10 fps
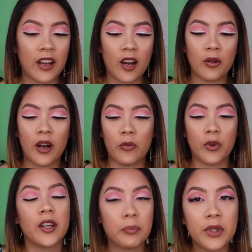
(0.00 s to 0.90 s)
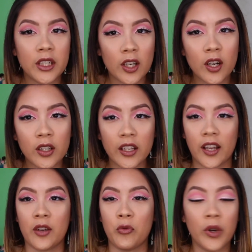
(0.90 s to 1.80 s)
out. I want to put it on.
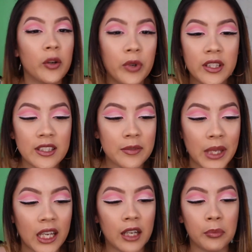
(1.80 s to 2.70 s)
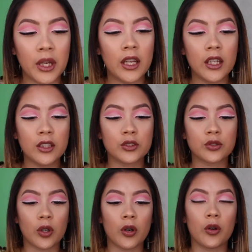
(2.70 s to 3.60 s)
I want to wear this makeup.
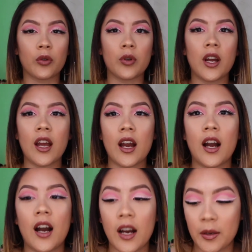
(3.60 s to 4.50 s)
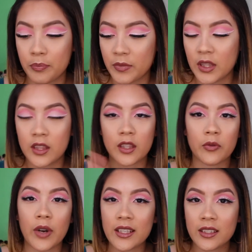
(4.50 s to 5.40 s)
So, the
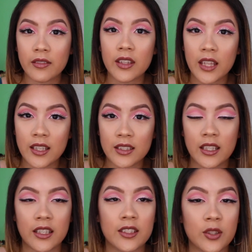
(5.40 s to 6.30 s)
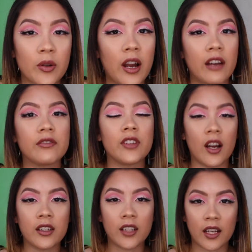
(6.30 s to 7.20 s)
rest of the things that still have
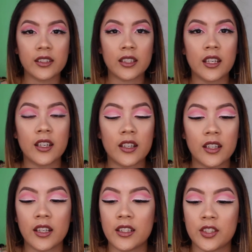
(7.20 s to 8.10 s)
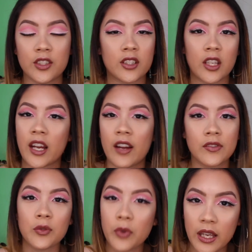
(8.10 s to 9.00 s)
not gotten here is just going to
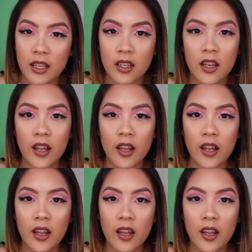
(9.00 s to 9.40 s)
have to wait